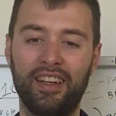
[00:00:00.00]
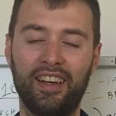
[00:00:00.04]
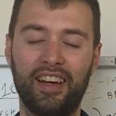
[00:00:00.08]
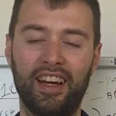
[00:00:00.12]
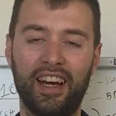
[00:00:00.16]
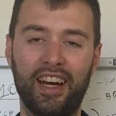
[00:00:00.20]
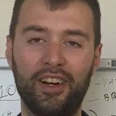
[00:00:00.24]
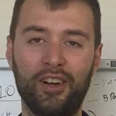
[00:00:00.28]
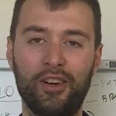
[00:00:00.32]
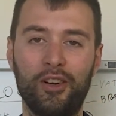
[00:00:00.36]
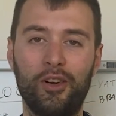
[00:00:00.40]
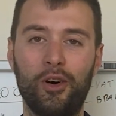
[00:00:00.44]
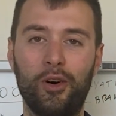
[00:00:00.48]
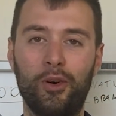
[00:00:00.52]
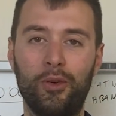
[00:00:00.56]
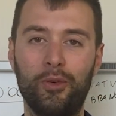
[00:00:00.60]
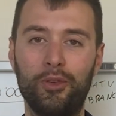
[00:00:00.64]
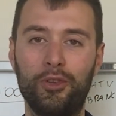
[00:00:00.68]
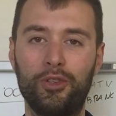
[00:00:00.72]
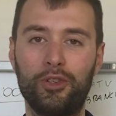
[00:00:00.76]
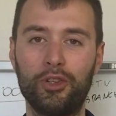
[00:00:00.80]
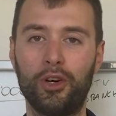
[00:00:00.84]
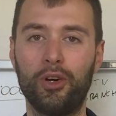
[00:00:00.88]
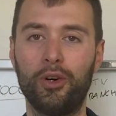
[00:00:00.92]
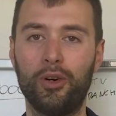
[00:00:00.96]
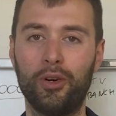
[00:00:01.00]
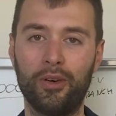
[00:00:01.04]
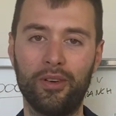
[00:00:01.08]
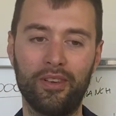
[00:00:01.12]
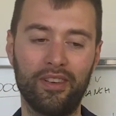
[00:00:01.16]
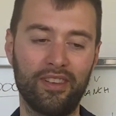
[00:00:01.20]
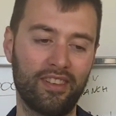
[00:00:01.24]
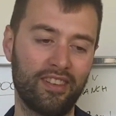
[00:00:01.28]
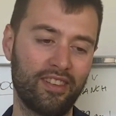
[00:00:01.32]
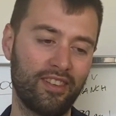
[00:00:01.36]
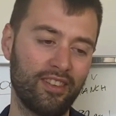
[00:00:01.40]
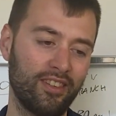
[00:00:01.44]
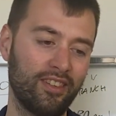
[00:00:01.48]
I don't know, Joe,
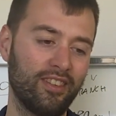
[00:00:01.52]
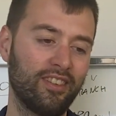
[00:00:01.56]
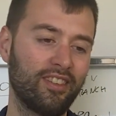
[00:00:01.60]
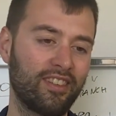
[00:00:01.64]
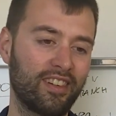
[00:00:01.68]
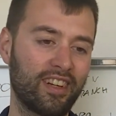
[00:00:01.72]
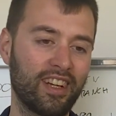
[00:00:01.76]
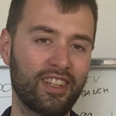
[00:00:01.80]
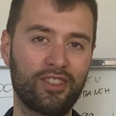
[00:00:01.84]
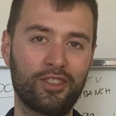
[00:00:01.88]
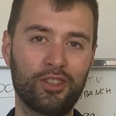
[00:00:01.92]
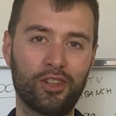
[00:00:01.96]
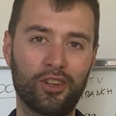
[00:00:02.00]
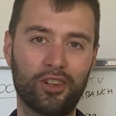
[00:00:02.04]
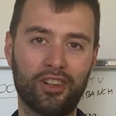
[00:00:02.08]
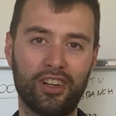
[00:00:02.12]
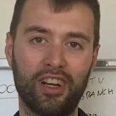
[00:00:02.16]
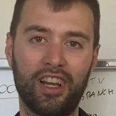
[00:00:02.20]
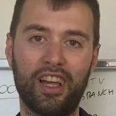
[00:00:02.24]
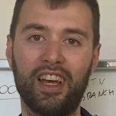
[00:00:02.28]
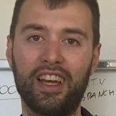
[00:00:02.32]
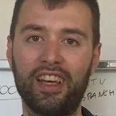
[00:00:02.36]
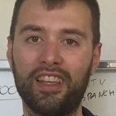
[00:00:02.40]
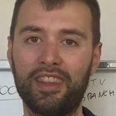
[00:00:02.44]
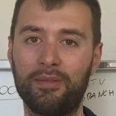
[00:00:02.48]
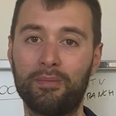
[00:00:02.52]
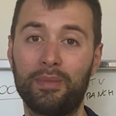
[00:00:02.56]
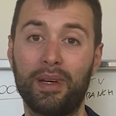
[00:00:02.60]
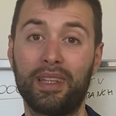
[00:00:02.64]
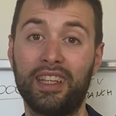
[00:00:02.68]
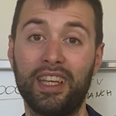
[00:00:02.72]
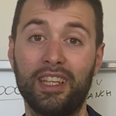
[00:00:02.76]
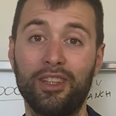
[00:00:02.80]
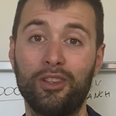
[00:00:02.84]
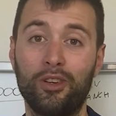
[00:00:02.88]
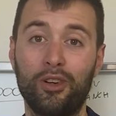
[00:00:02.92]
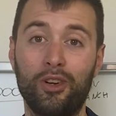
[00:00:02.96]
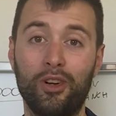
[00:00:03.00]
you get your client, but
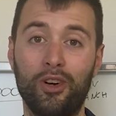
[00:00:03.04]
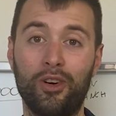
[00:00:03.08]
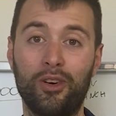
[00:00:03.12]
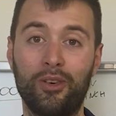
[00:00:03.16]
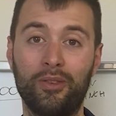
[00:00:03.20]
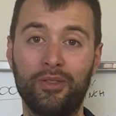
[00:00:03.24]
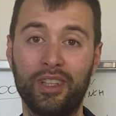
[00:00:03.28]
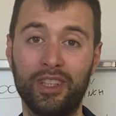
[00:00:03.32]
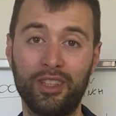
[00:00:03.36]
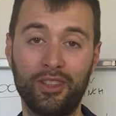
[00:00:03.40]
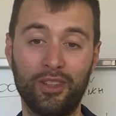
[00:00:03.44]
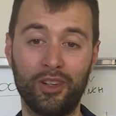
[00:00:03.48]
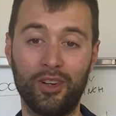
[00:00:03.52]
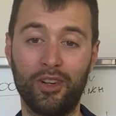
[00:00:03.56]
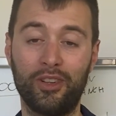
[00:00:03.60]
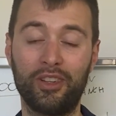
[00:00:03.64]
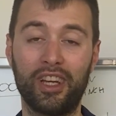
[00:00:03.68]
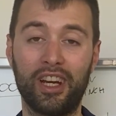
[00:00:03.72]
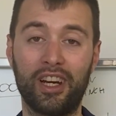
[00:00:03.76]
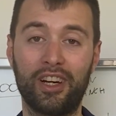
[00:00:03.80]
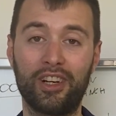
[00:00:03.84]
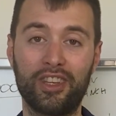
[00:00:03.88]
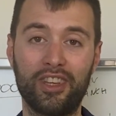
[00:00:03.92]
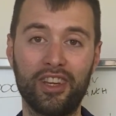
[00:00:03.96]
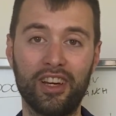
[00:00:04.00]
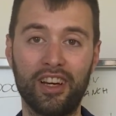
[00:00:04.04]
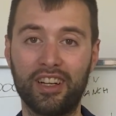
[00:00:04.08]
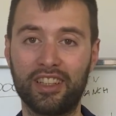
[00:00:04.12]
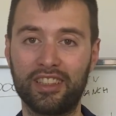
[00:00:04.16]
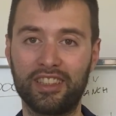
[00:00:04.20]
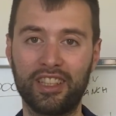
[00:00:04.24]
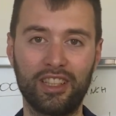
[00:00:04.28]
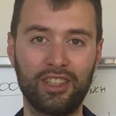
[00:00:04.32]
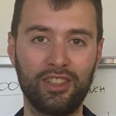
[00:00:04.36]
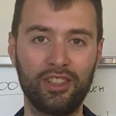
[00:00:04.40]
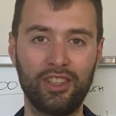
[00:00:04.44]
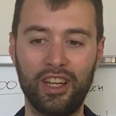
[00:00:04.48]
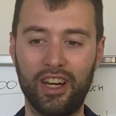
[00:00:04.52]
they don't know. They are young.
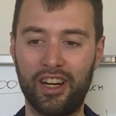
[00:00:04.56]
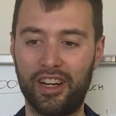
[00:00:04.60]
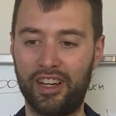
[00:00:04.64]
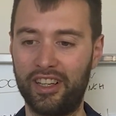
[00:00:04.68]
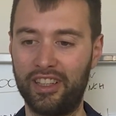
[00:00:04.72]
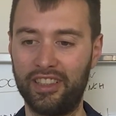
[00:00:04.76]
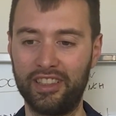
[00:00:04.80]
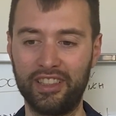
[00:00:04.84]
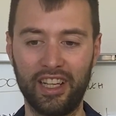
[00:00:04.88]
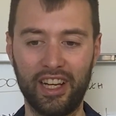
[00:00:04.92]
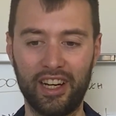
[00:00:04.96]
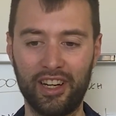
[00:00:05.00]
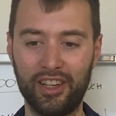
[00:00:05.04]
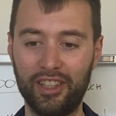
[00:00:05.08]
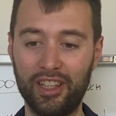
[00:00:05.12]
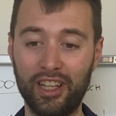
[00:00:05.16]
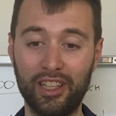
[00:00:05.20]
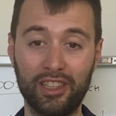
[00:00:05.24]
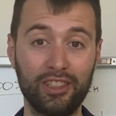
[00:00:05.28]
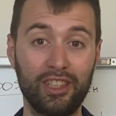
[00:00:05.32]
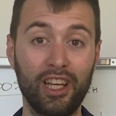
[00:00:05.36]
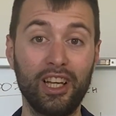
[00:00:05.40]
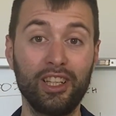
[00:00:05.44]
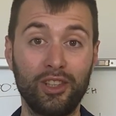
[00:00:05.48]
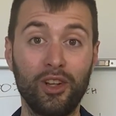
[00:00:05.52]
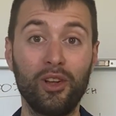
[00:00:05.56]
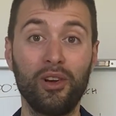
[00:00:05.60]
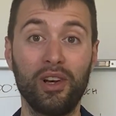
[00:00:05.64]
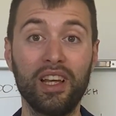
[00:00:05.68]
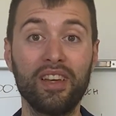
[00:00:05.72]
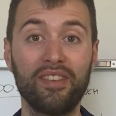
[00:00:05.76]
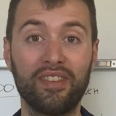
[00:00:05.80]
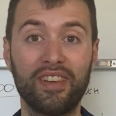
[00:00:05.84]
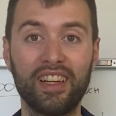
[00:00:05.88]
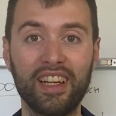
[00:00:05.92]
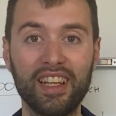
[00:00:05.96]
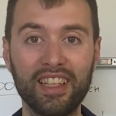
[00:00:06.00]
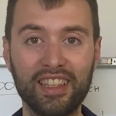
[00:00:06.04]
They don't
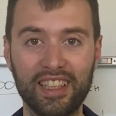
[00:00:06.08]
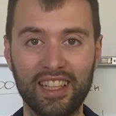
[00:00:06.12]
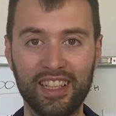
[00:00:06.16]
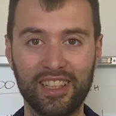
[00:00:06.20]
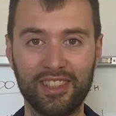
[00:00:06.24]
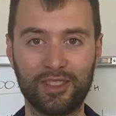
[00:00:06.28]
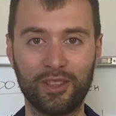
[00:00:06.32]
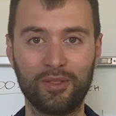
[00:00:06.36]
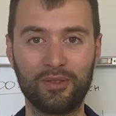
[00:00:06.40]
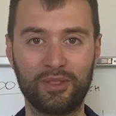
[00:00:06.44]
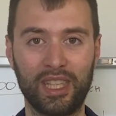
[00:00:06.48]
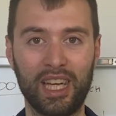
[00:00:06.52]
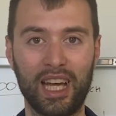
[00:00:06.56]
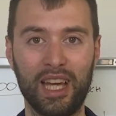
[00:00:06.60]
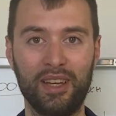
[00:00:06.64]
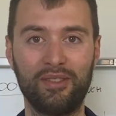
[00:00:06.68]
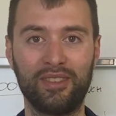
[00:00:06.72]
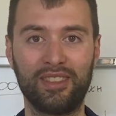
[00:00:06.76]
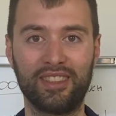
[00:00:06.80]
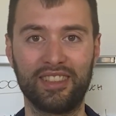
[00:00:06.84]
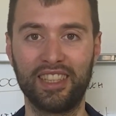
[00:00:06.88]
live in Italy sometimes.